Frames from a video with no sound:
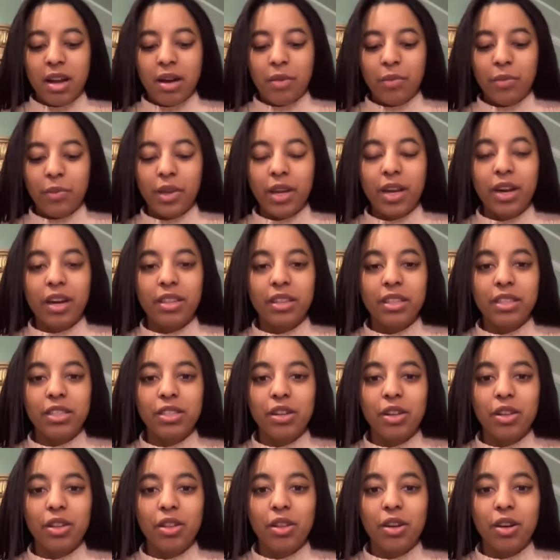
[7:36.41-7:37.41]
We got this a
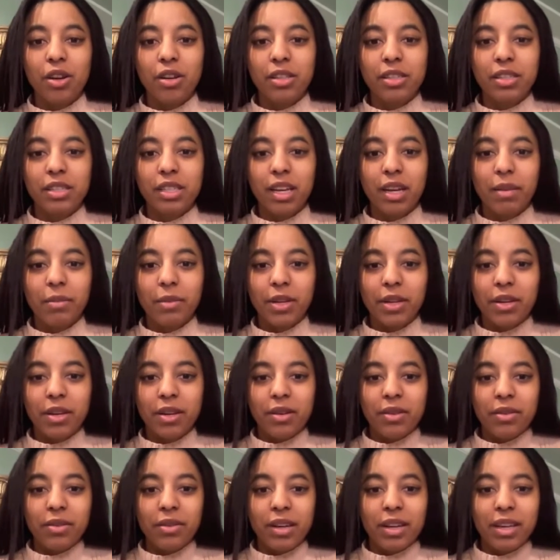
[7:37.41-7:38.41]
long time
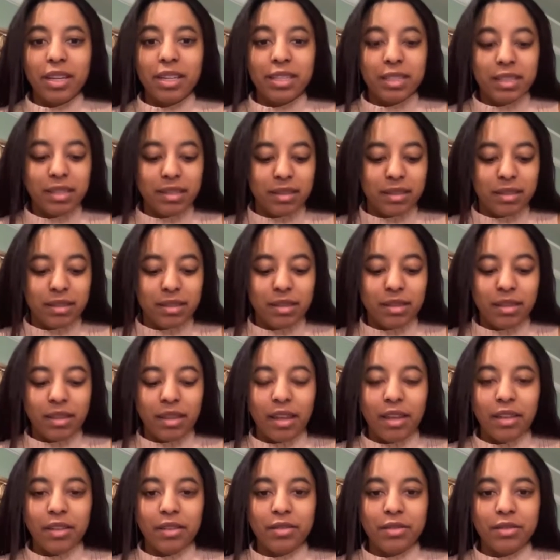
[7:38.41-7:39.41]
ago.
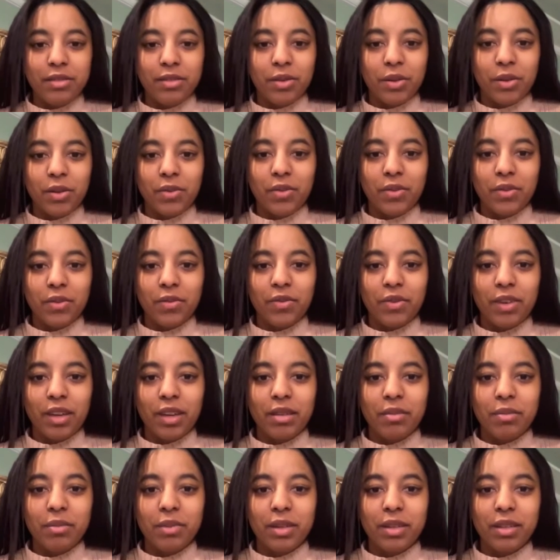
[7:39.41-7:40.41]
They don't even
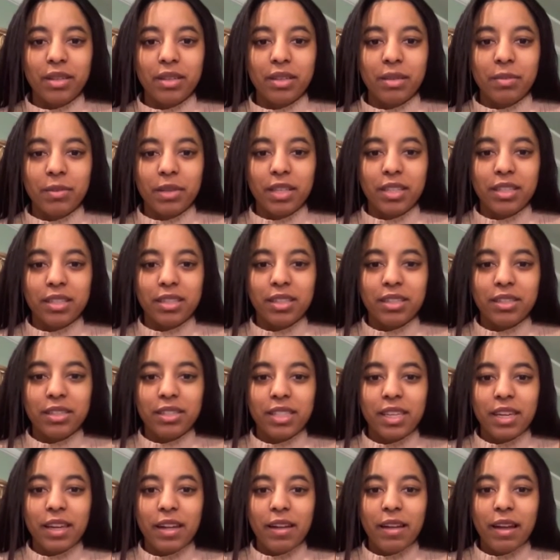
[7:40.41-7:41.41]
fit, but let me tilt
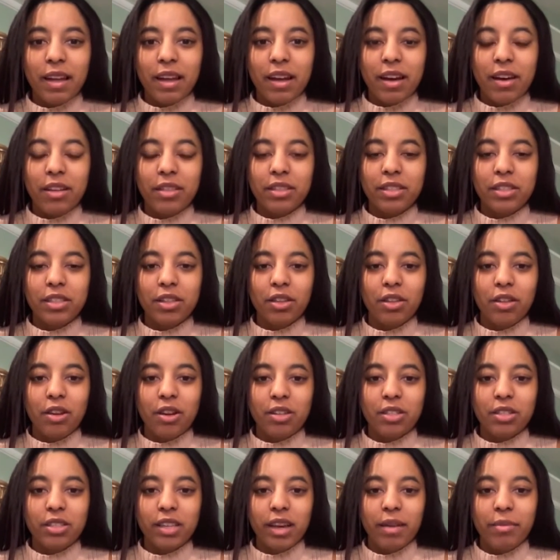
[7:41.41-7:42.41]
it. I got this a long
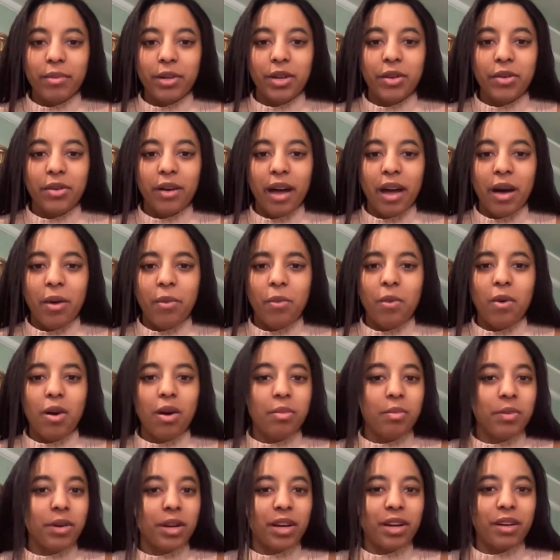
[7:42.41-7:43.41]
time ago at
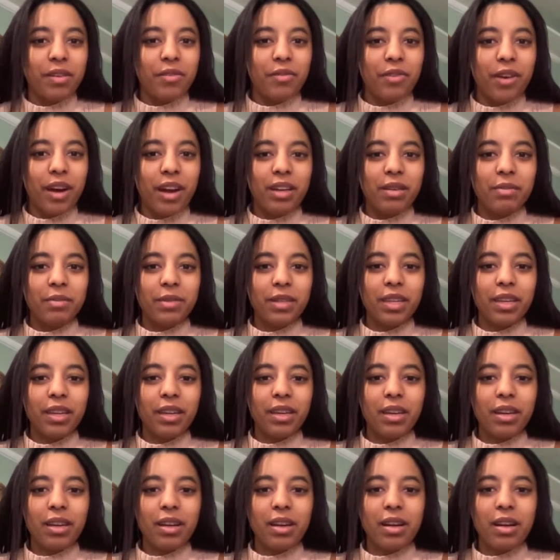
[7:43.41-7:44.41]
Walmart
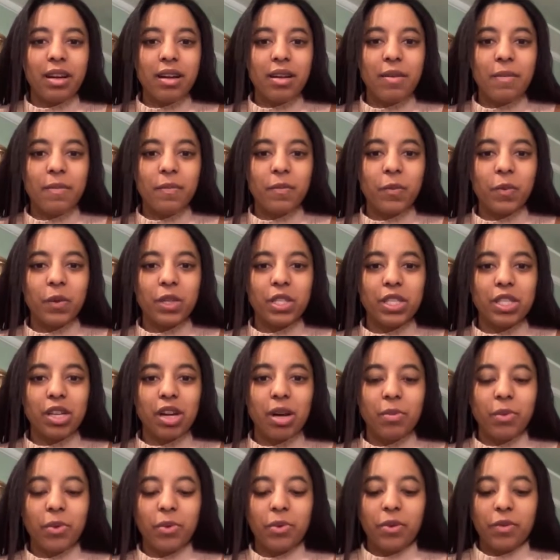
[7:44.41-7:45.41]
randomly when
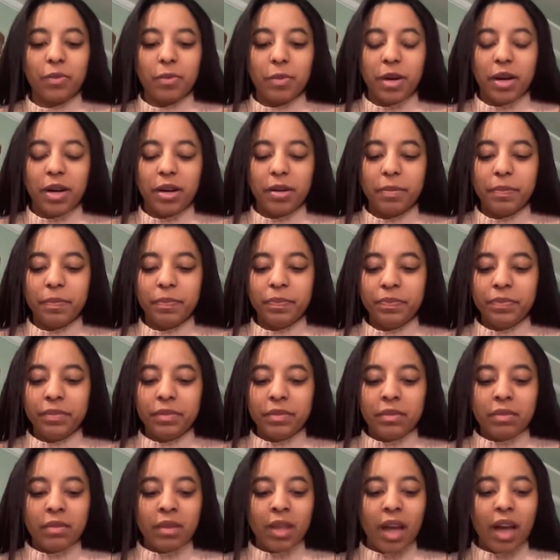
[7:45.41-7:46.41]
shopping with Mom.
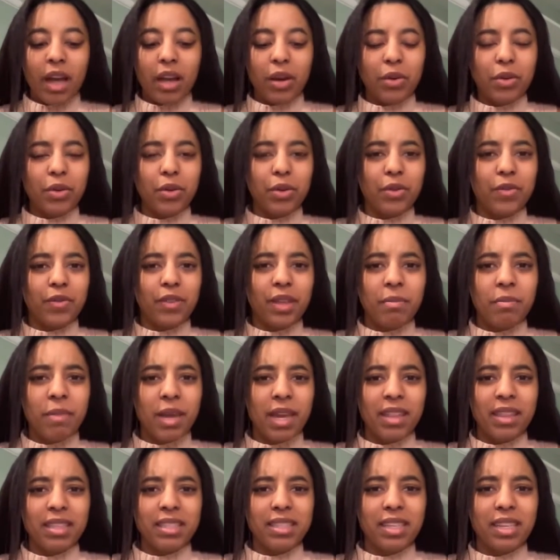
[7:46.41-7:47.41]
I don't know if they make
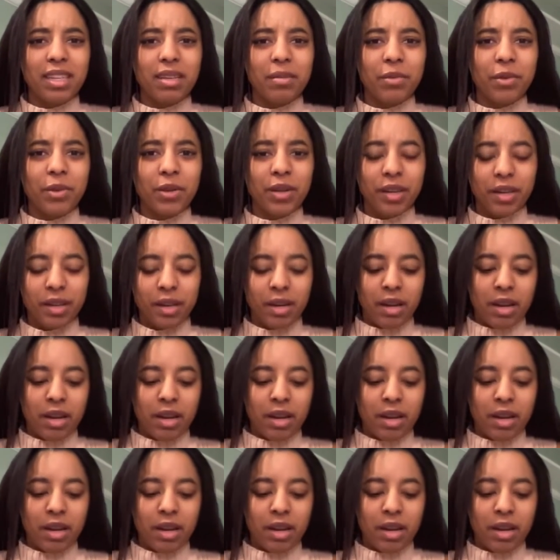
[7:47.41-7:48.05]
this anymore.